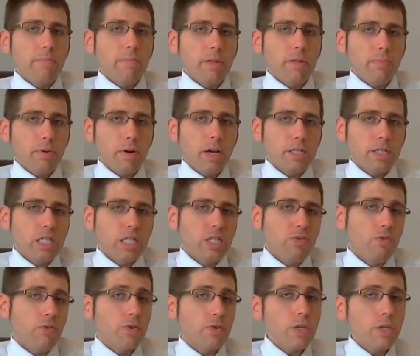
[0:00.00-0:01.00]
in the process
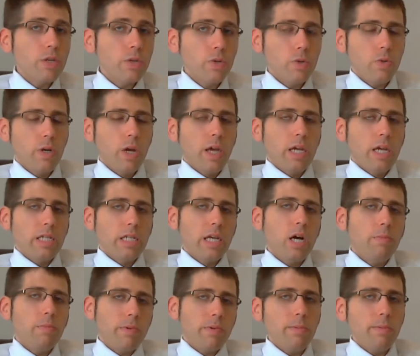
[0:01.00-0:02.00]
for you to
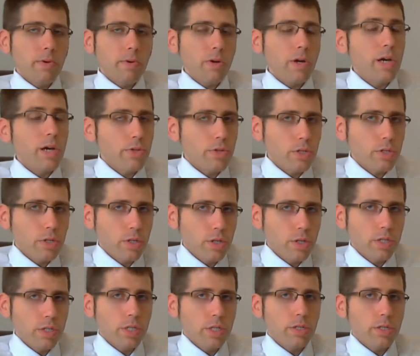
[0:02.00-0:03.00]
help keep your health
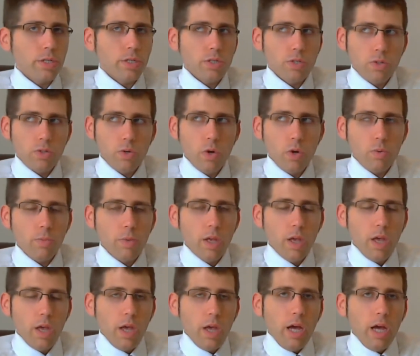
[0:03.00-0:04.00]
insurance under control.
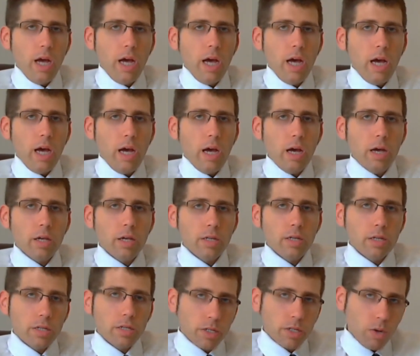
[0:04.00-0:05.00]

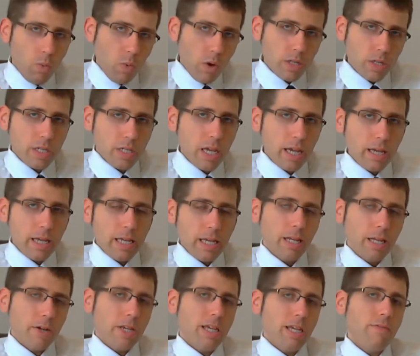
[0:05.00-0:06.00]
So once I
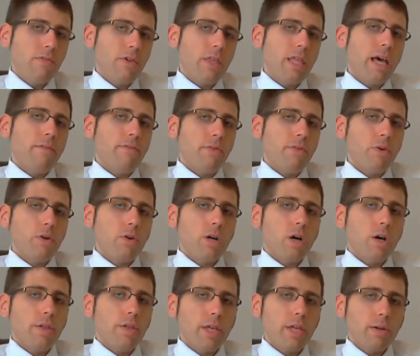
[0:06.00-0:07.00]
give you that phone
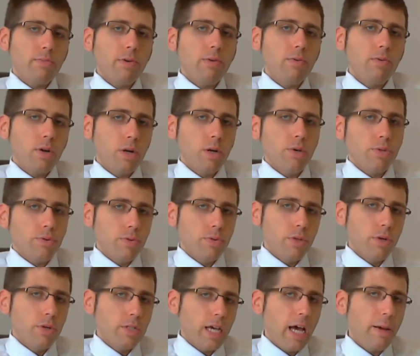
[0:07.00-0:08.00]
call, then we will go through
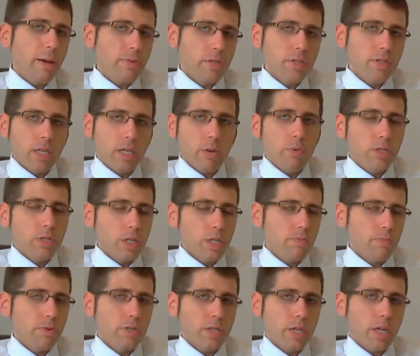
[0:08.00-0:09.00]
those options that we
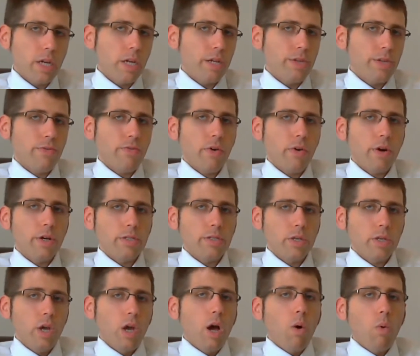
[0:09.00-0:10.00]
just presented as far
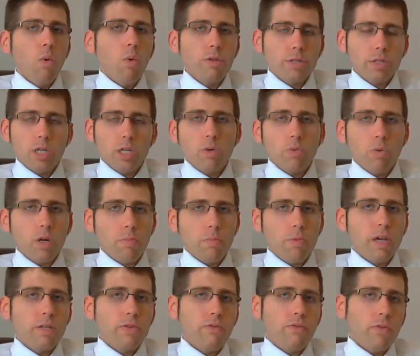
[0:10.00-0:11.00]
as what's going to work
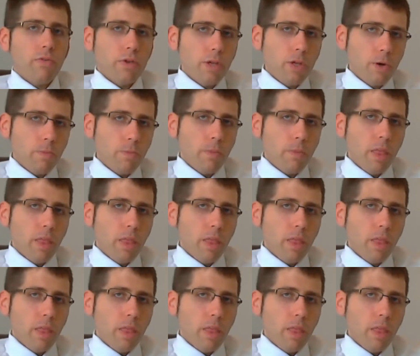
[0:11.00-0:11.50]
best for you.